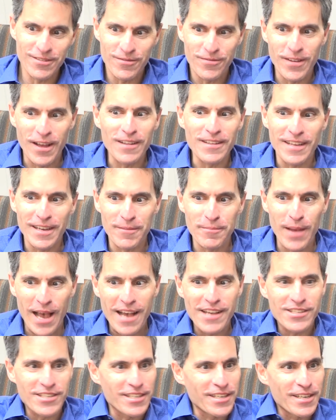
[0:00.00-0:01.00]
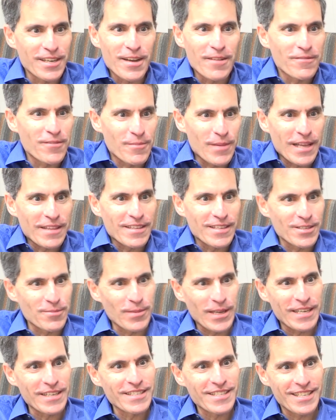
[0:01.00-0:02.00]
felt passionate enough about this
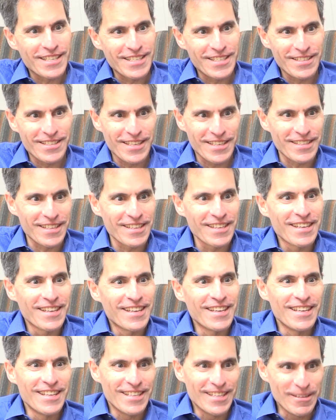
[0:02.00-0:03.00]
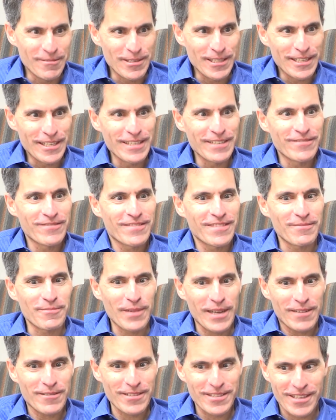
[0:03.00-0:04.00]
space that you said, let me leave
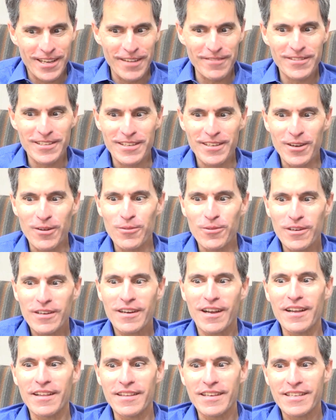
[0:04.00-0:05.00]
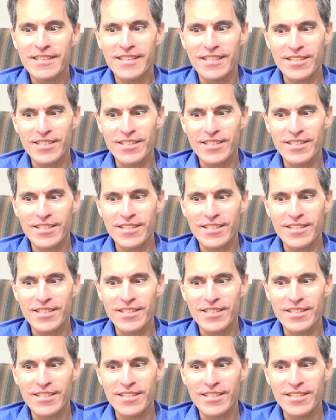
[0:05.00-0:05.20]
Microsoft and go work on this.